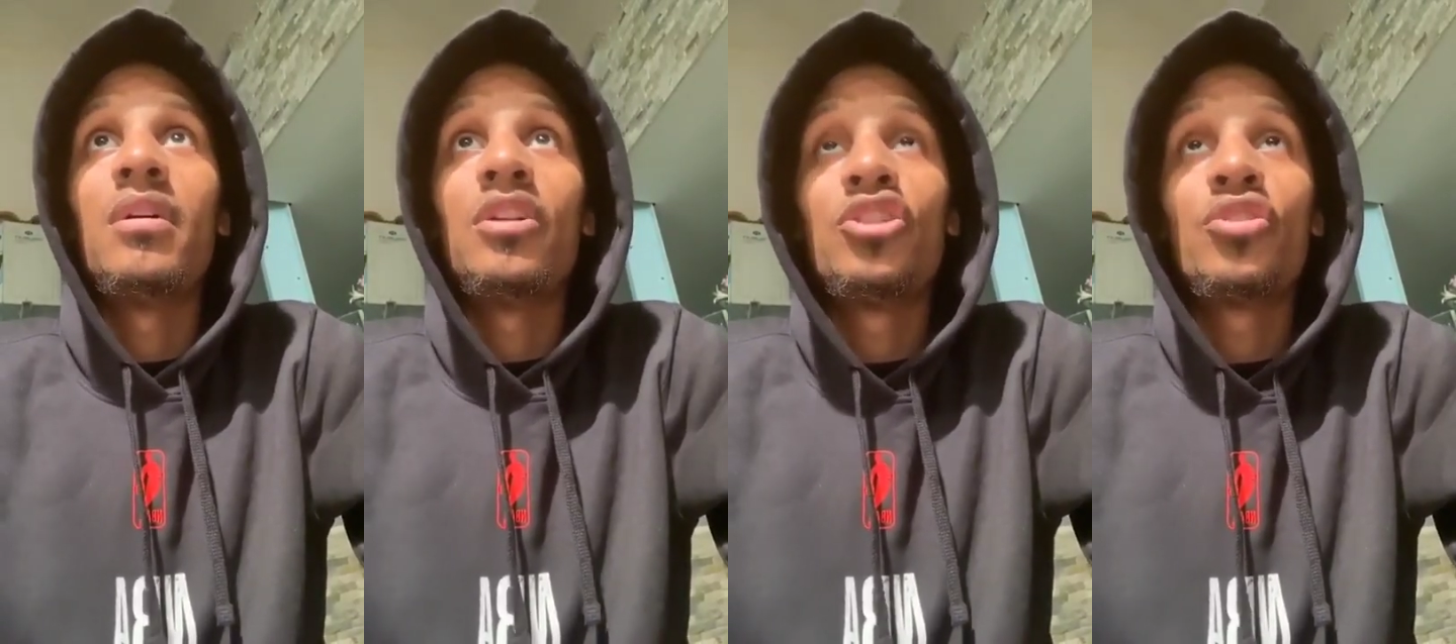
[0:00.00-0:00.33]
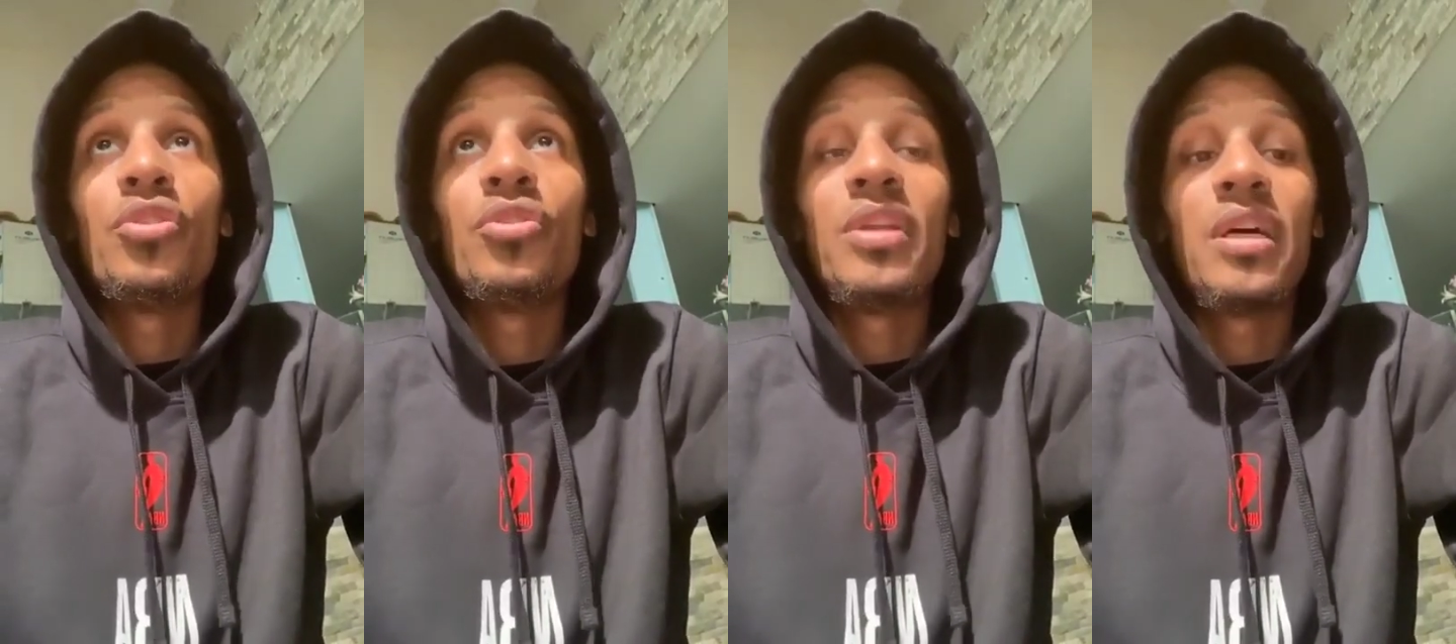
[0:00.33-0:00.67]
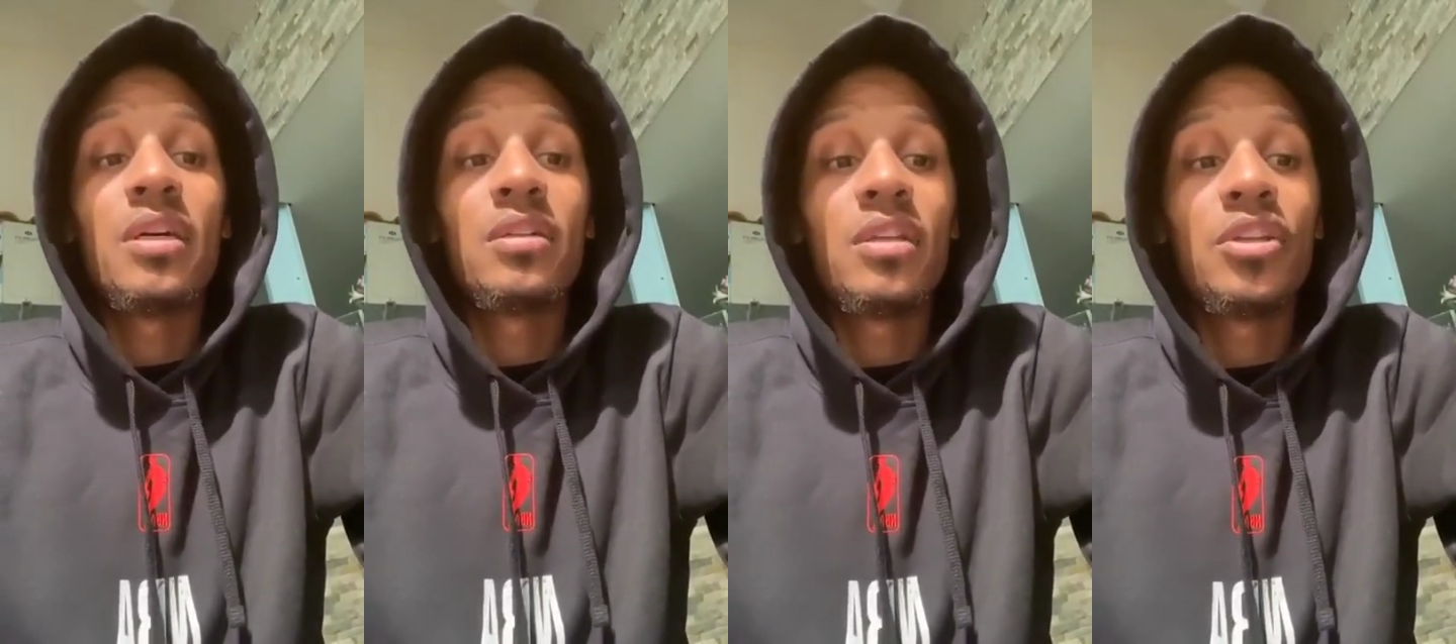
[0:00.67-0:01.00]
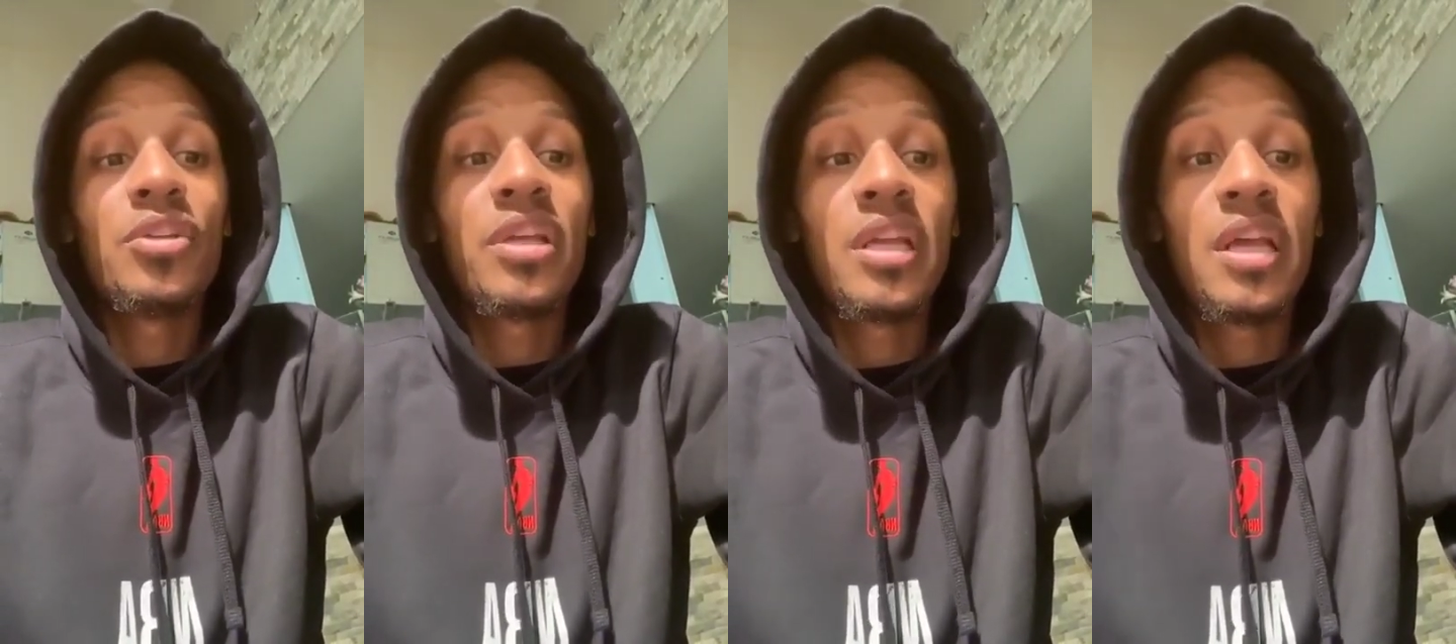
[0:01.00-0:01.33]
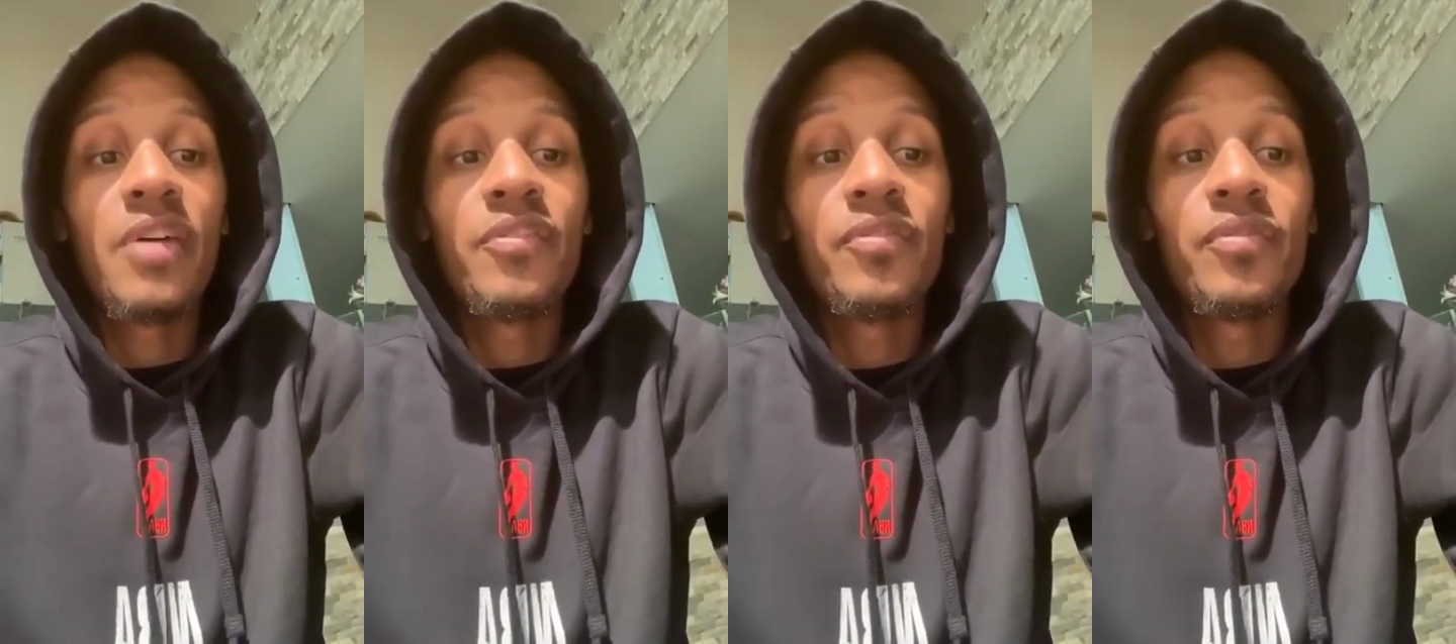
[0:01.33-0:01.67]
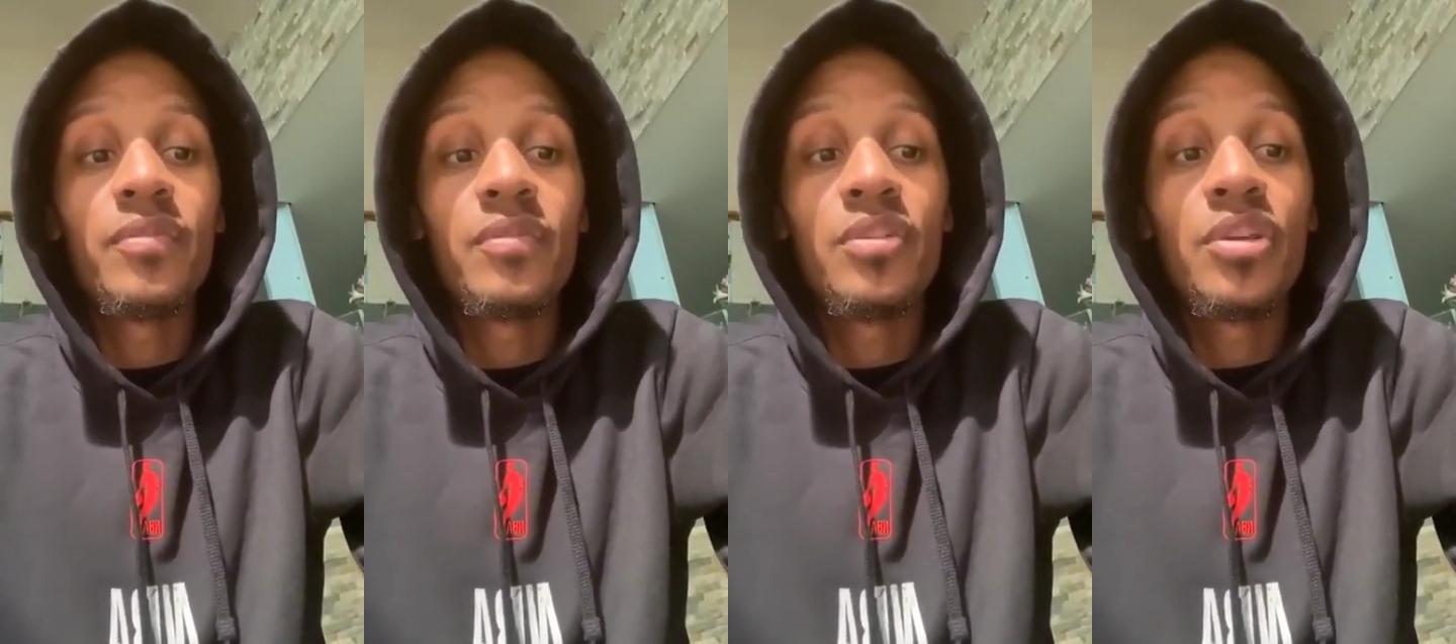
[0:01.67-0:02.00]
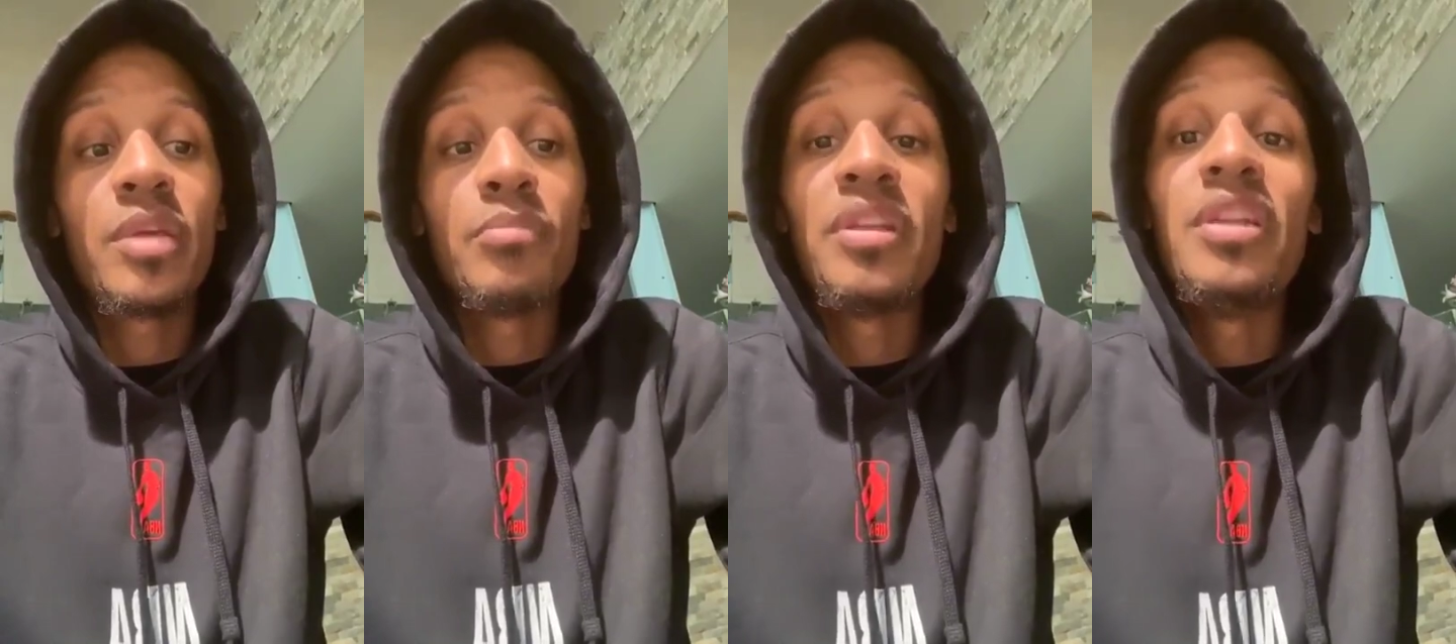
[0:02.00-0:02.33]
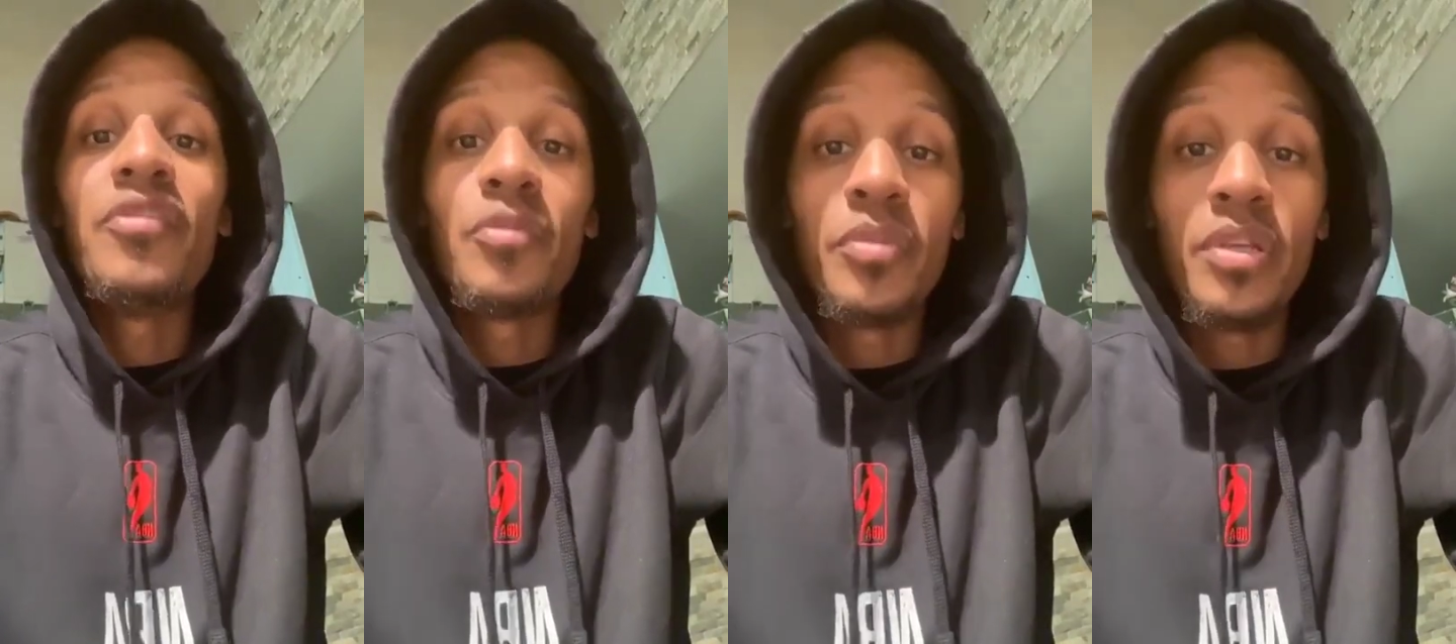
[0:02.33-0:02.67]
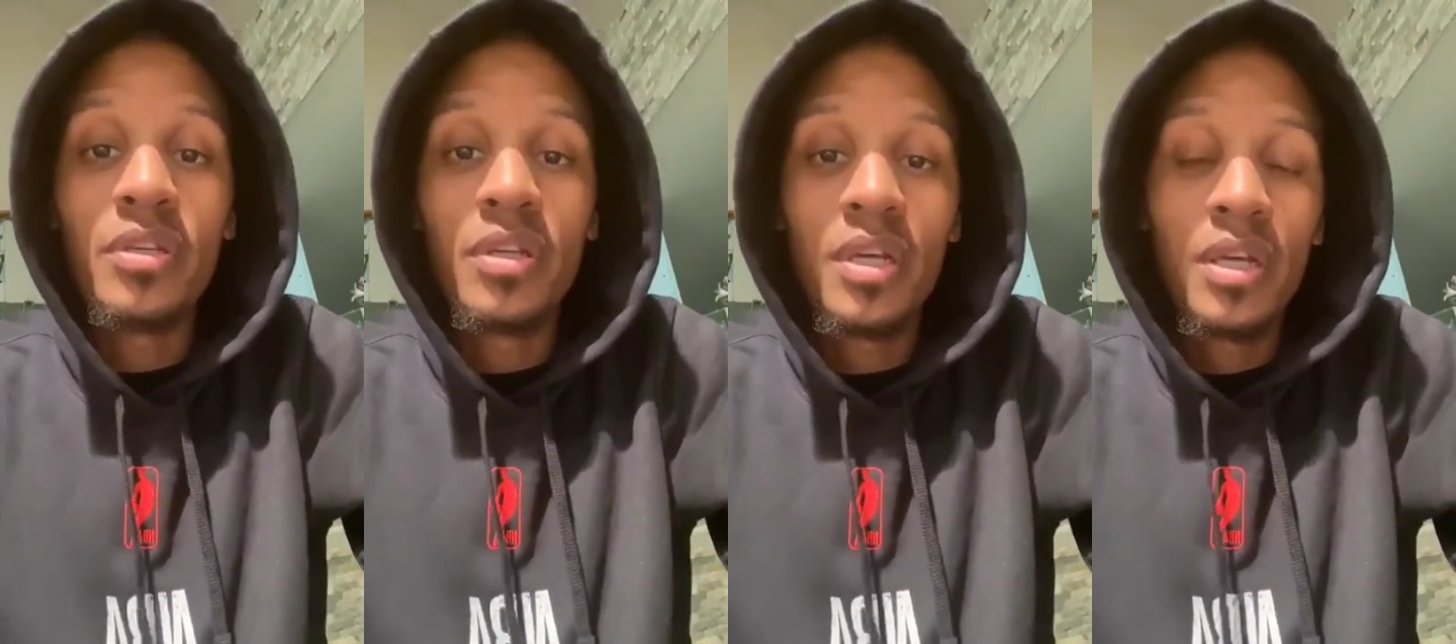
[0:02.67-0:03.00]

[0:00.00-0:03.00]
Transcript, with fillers: and show you that, that you can have you can believe in me.